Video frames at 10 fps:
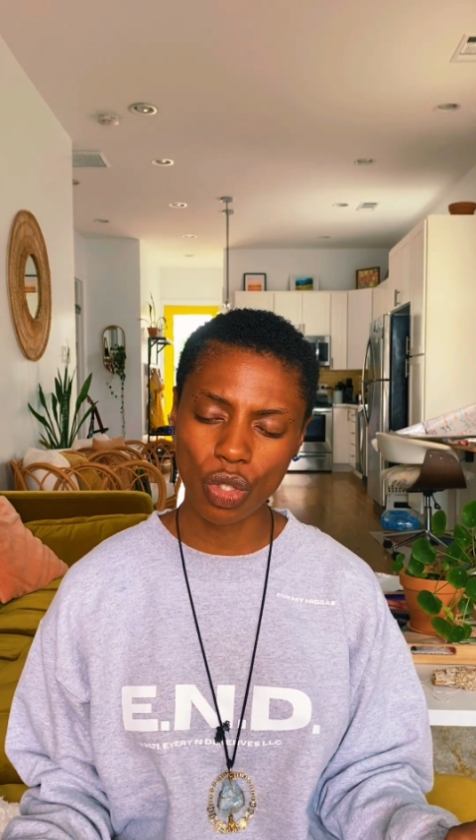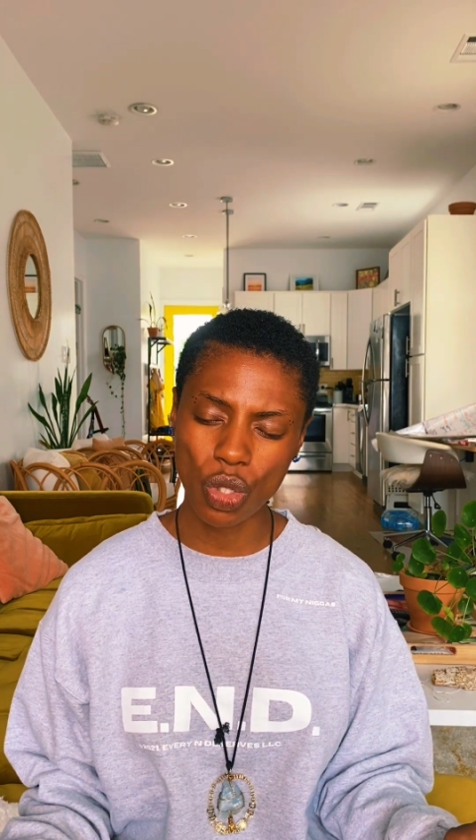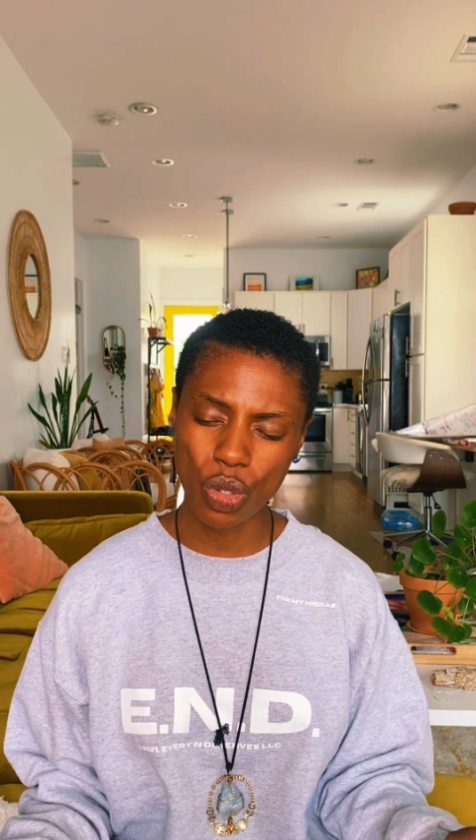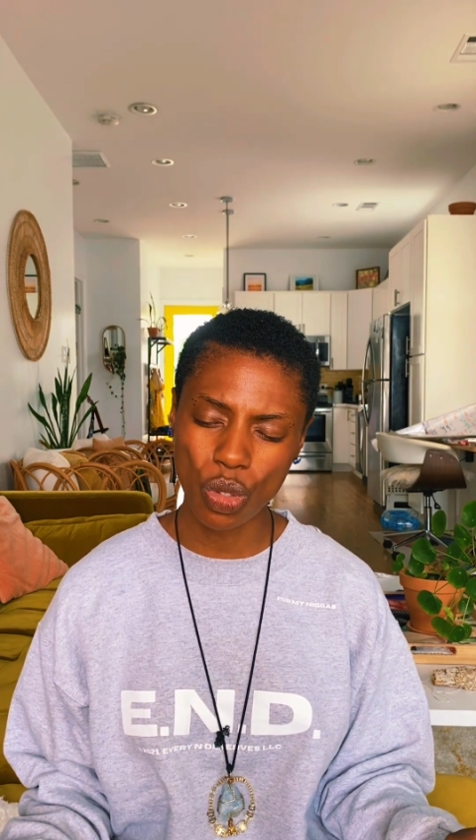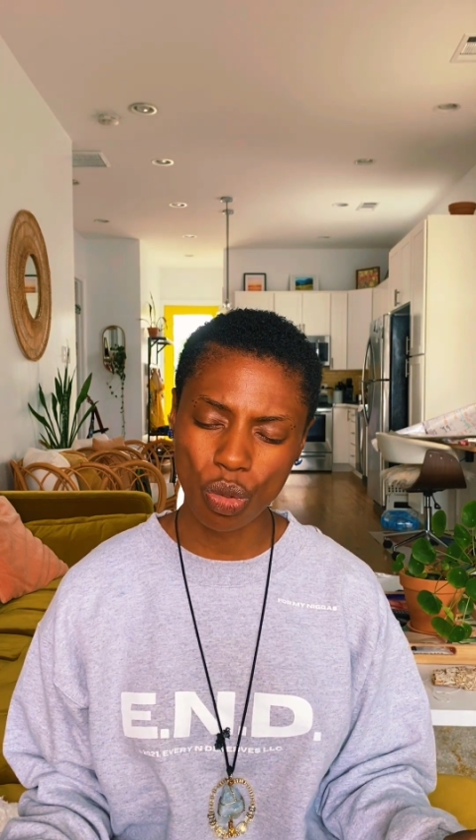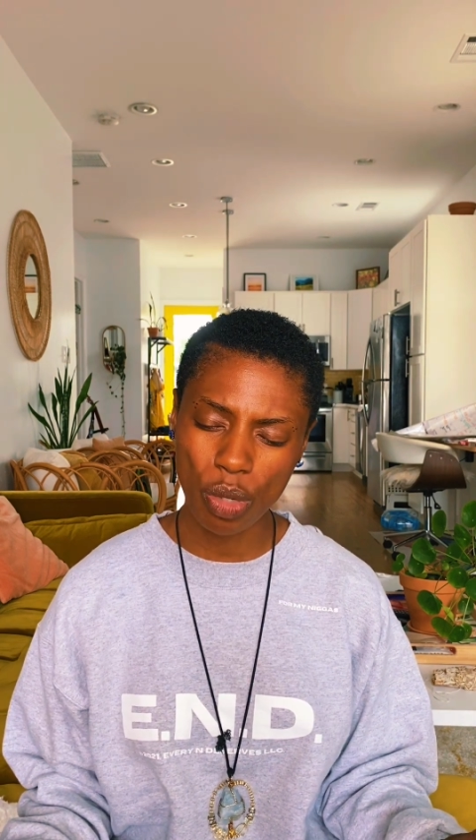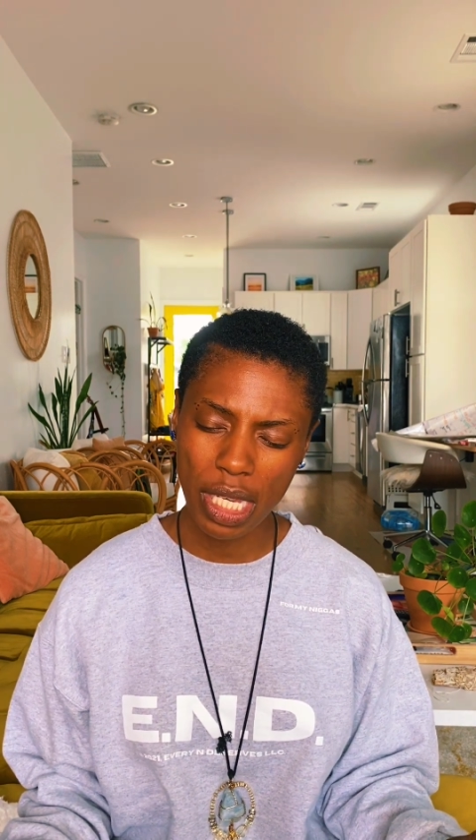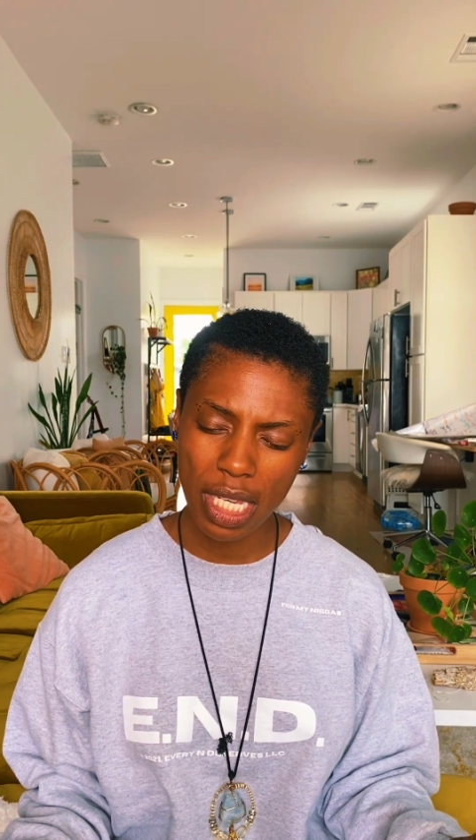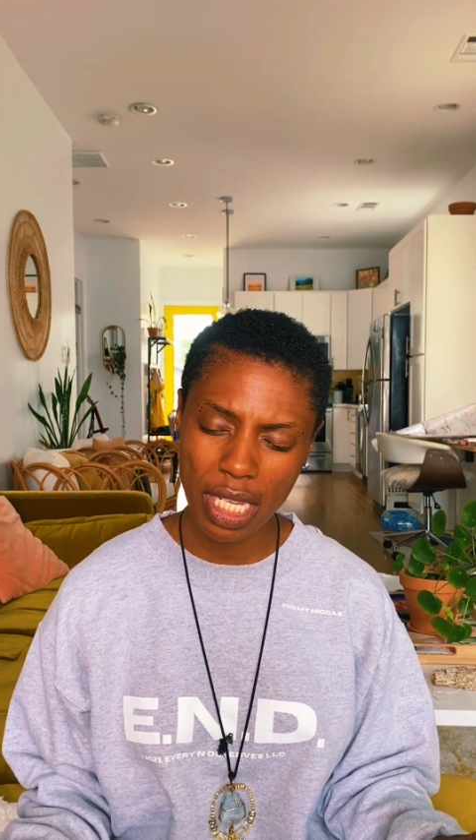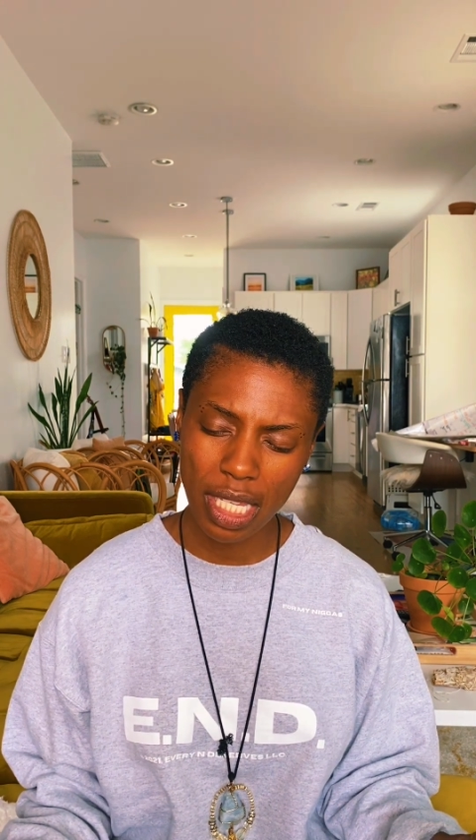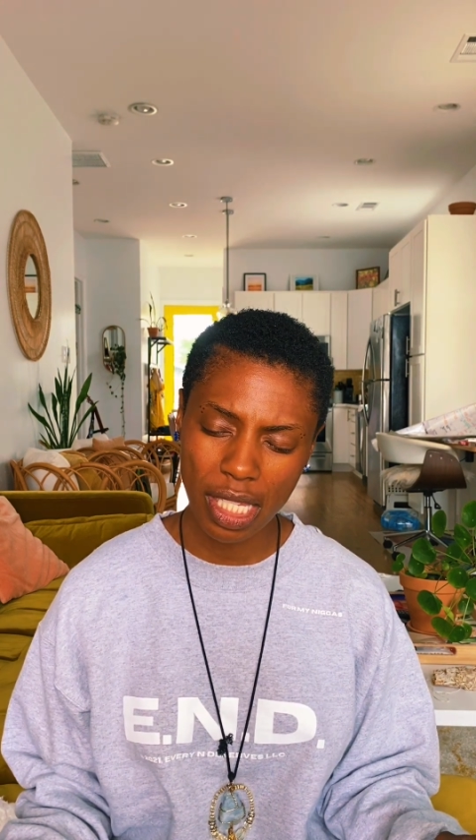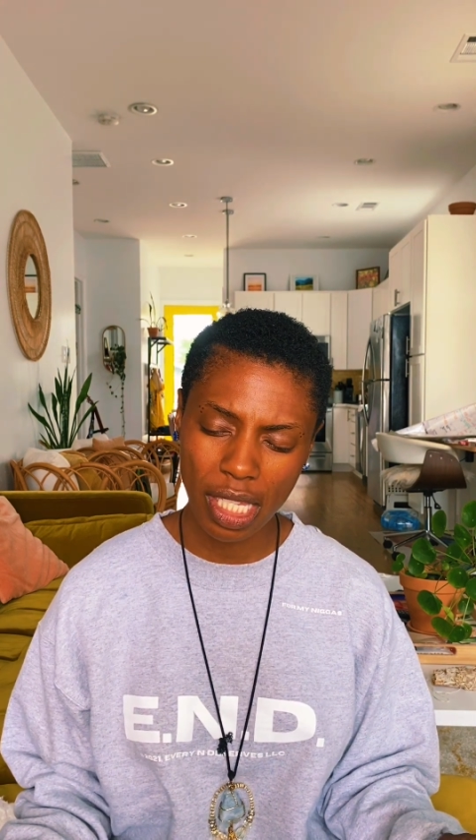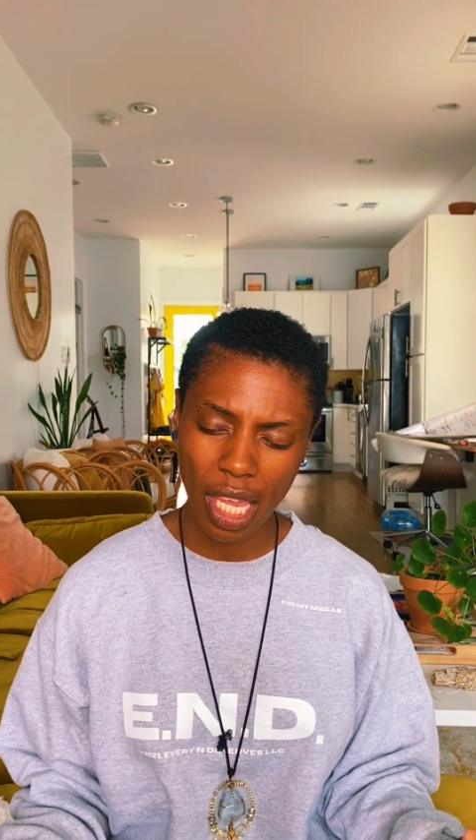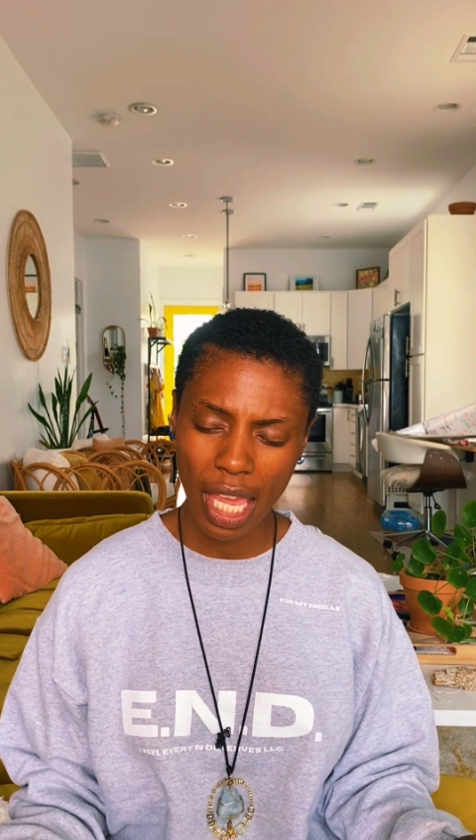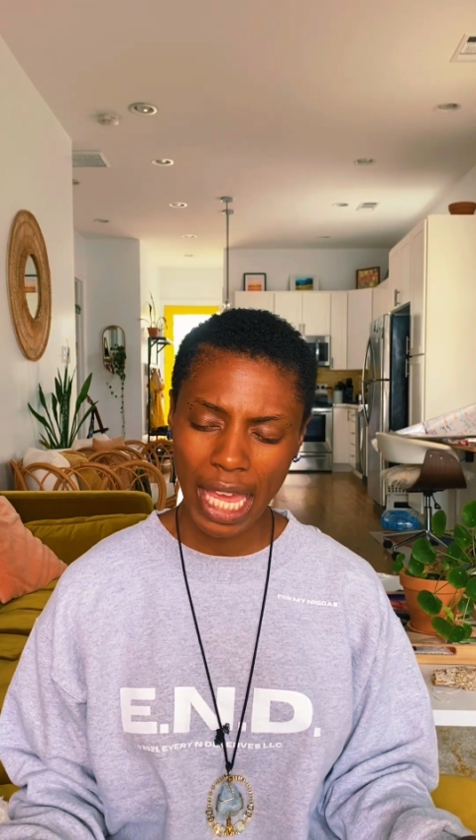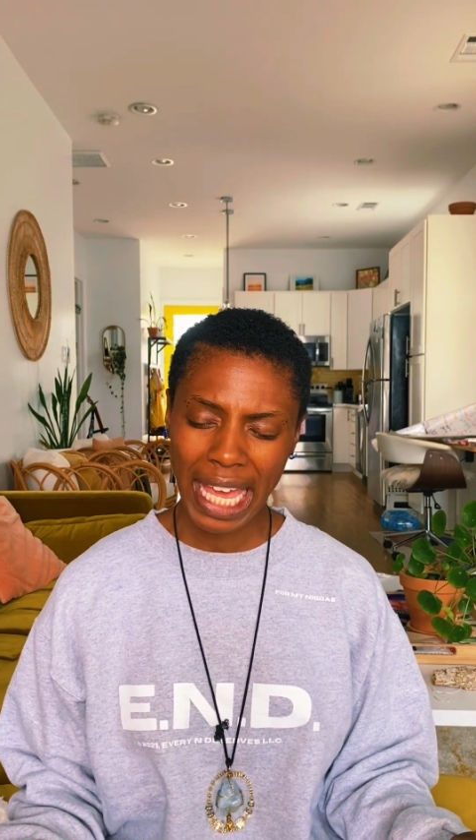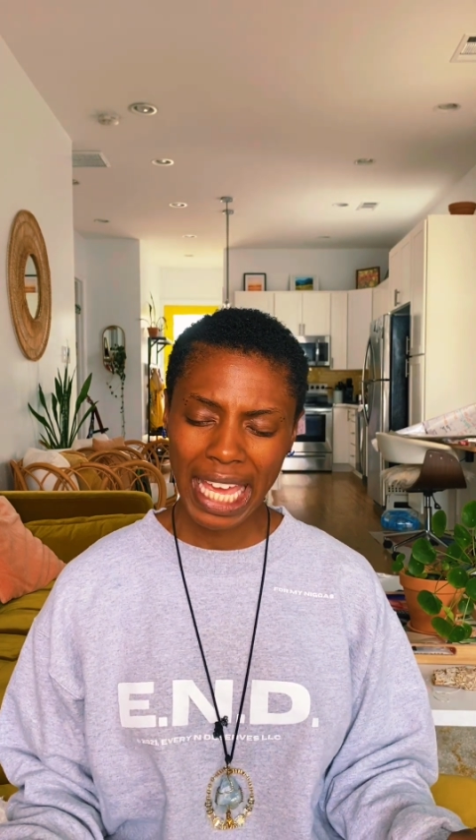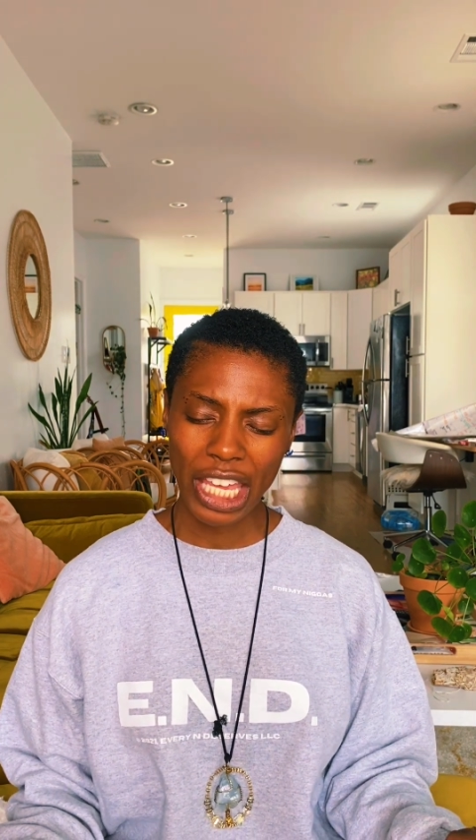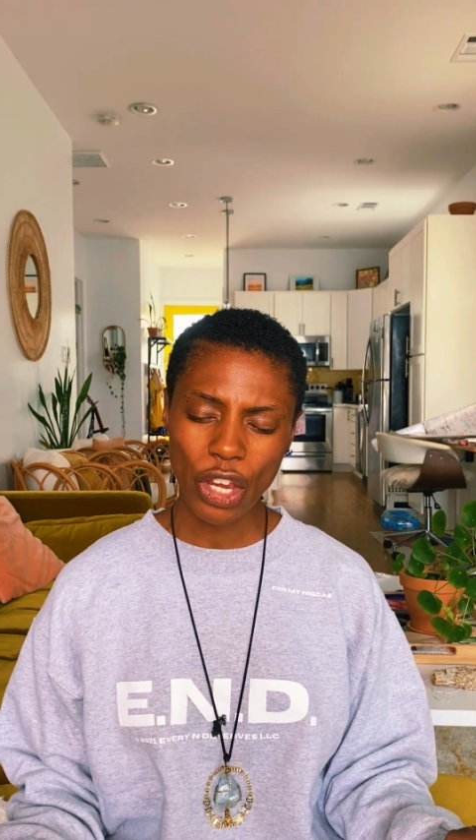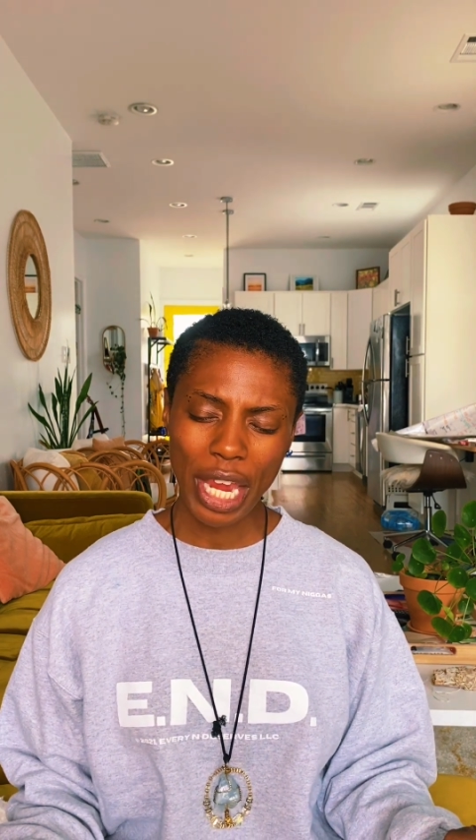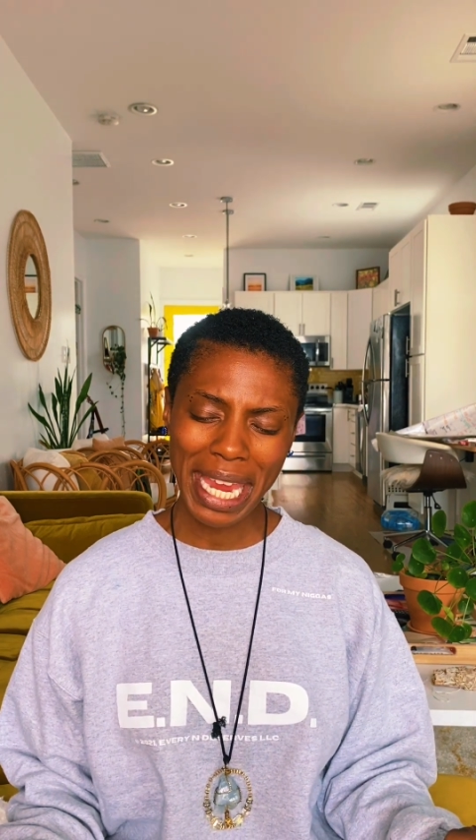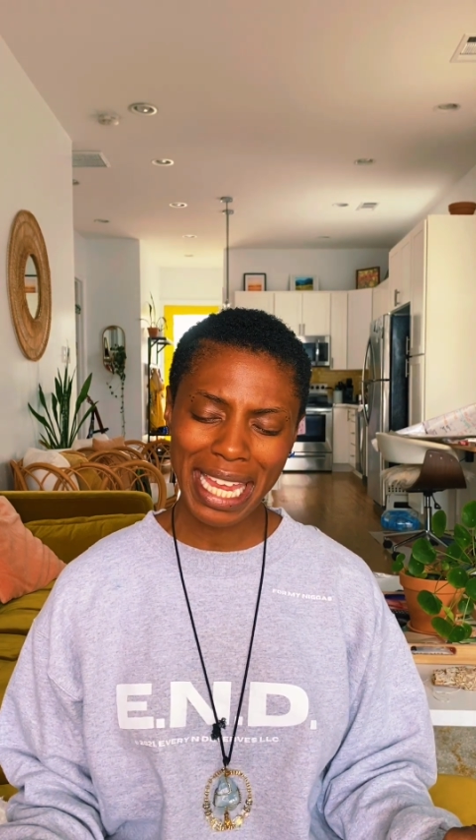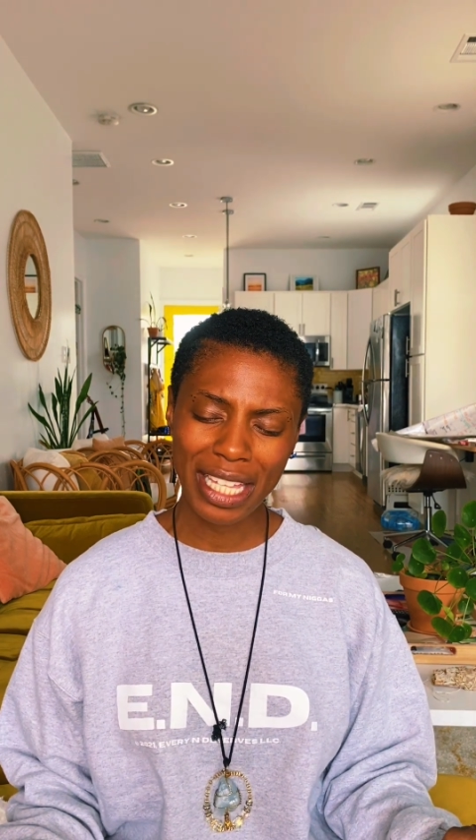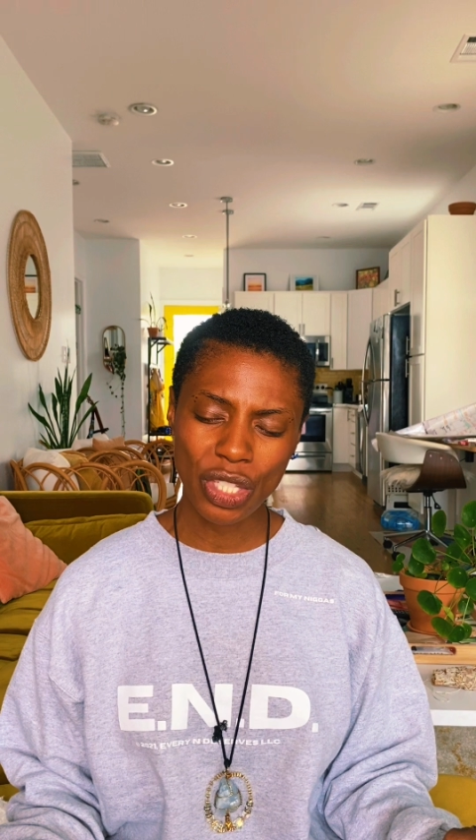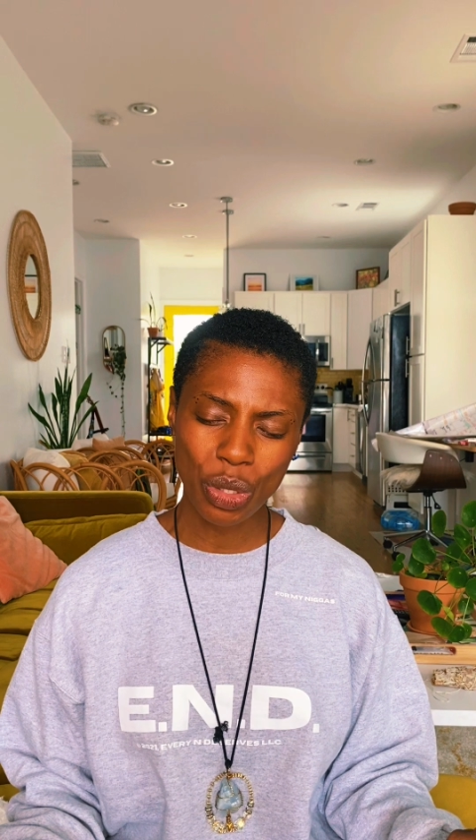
Just squeeze your hands,